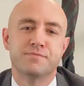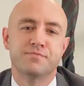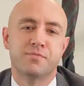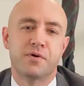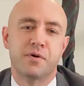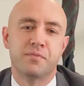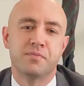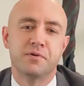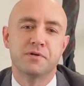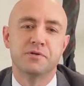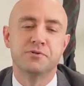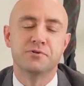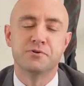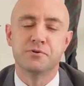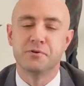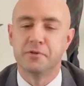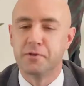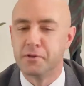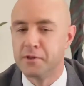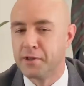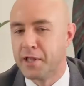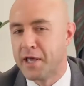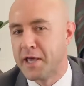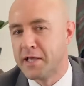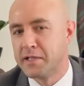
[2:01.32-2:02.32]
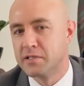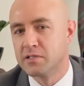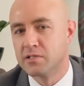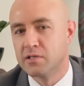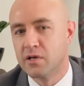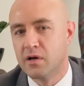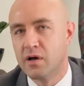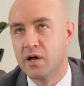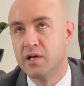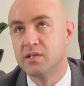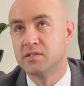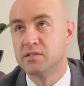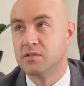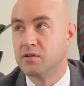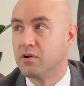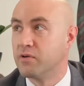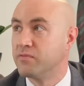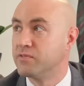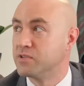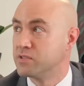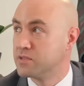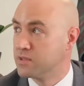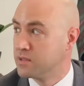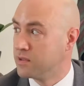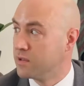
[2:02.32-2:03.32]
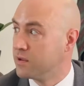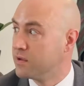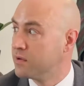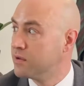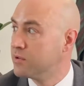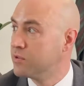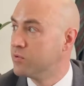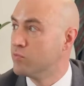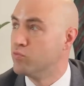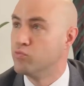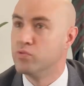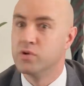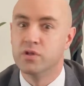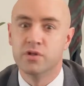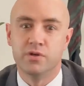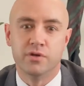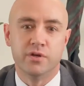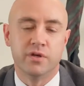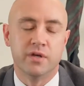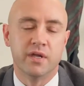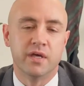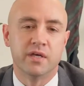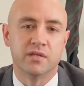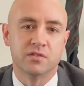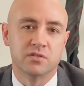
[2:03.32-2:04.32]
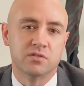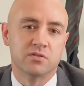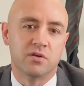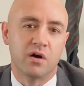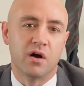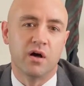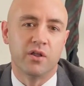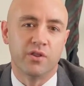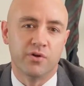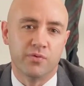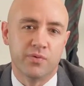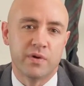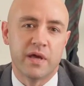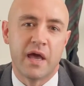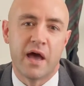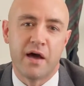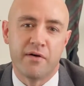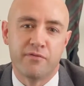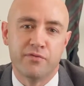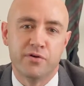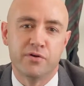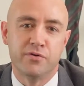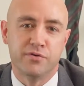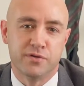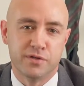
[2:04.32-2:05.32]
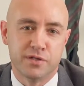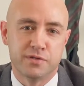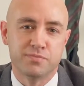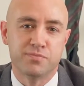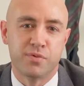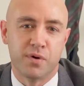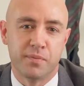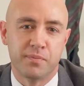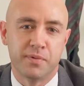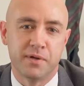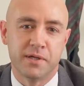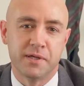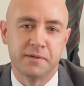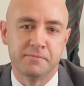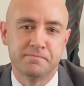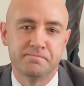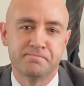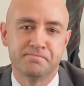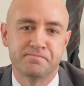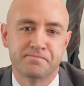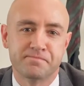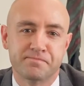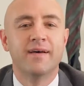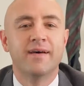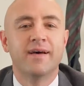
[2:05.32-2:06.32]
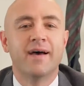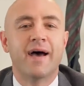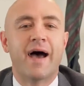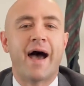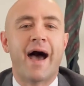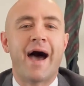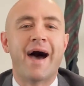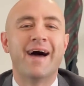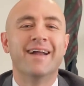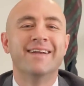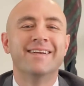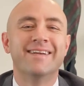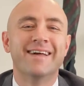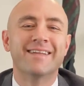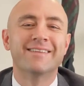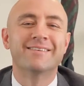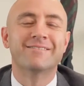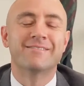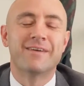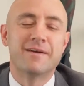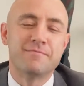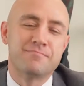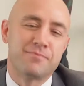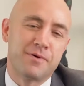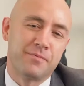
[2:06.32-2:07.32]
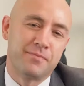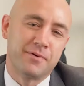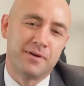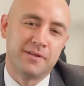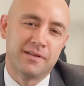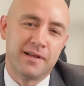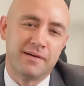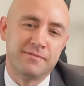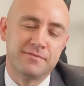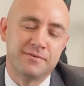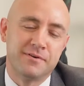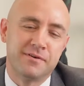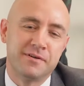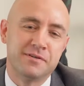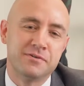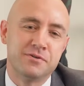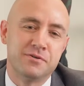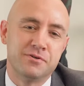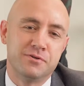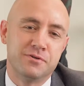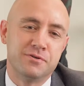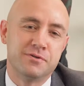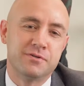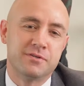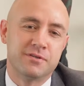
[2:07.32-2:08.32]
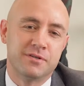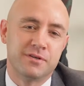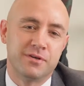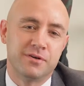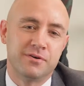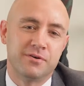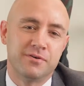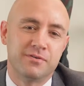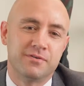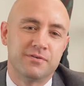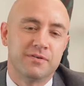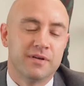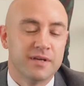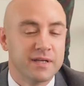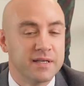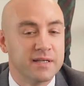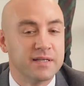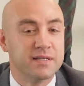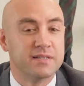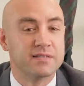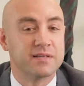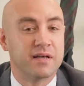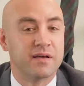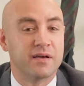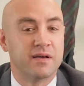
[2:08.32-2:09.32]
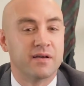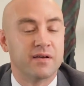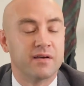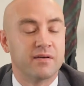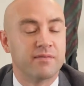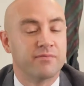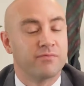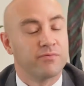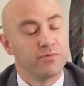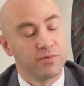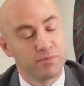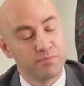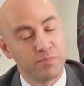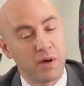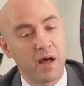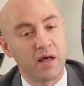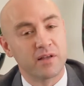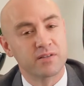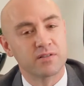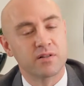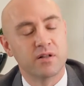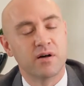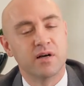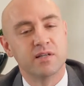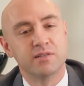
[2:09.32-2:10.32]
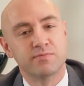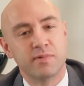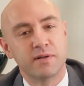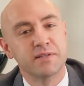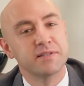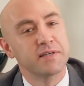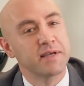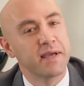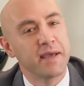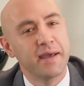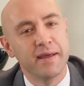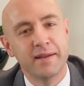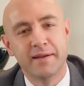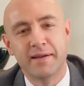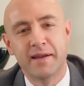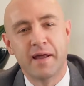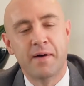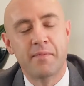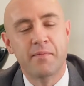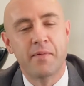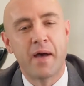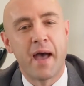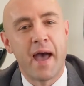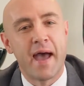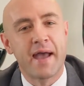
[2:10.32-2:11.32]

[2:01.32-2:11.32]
property due to the land size and obviously the really unique style that we have here in this property. Another great property I'd love to introduce to you is with past clients. Once again, number